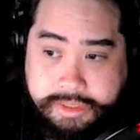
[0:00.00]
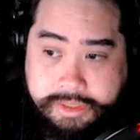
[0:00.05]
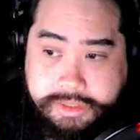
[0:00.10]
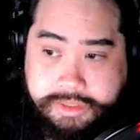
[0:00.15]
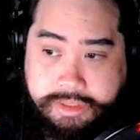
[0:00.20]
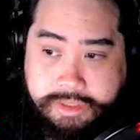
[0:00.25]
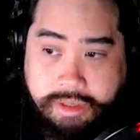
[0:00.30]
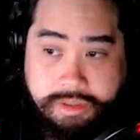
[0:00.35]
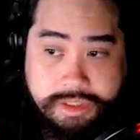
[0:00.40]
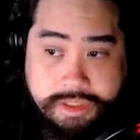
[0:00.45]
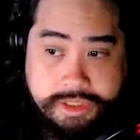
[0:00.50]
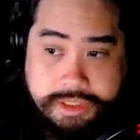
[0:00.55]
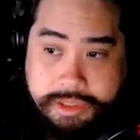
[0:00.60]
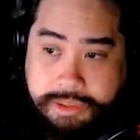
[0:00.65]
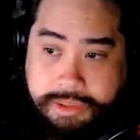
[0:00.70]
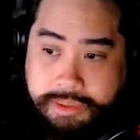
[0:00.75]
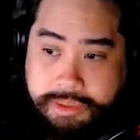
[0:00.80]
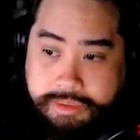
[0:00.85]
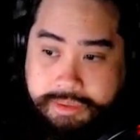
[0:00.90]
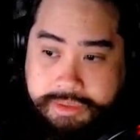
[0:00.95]
Oh, just
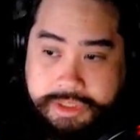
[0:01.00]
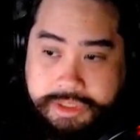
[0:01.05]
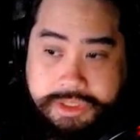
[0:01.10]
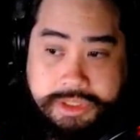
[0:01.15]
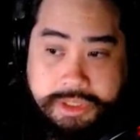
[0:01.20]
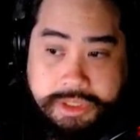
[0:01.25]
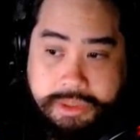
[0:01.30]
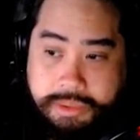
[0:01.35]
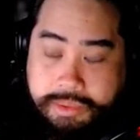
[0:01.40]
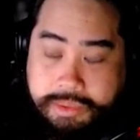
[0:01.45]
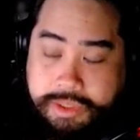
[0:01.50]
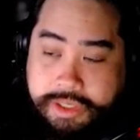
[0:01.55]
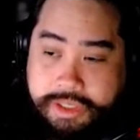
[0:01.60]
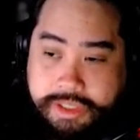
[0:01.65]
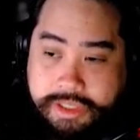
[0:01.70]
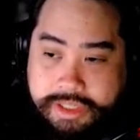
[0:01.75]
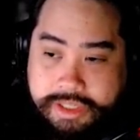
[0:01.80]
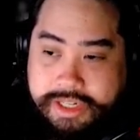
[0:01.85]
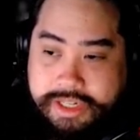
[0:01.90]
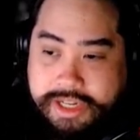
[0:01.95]
Tanoki
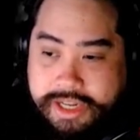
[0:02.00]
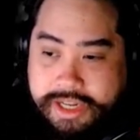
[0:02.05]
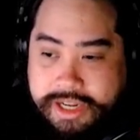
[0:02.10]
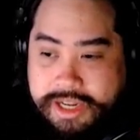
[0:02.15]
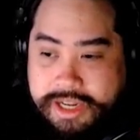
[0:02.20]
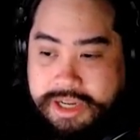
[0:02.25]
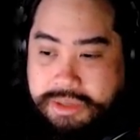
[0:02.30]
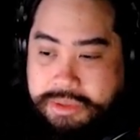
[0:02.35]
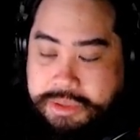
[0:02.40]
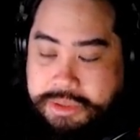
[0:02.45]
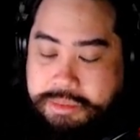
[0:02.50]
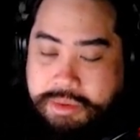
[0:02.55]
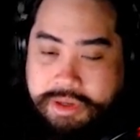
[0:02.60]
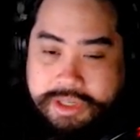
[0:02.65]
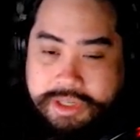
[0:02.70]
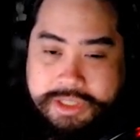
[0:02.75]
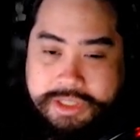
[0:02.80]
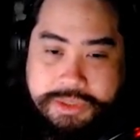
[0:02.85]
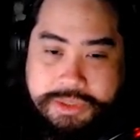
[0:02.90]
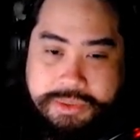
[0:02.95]

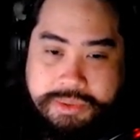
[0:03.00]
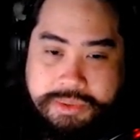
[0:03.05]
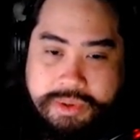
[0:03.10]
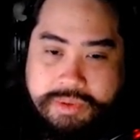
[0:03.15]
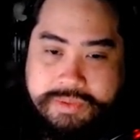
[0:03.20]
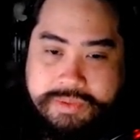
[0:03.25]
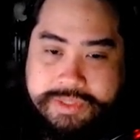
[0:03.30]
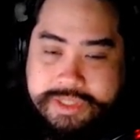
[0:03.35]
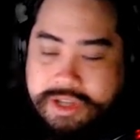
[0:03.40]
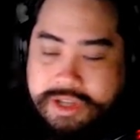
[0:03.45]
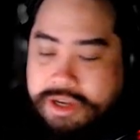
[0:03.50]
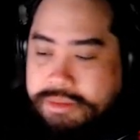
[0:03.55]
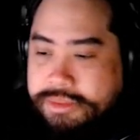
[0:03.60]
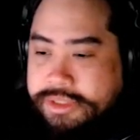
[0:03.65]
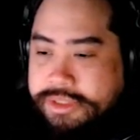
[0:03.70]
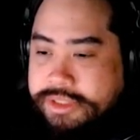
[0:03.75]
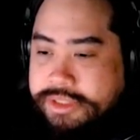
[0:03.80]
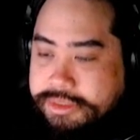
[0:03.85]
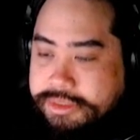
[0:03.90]
responding to Nova's comments.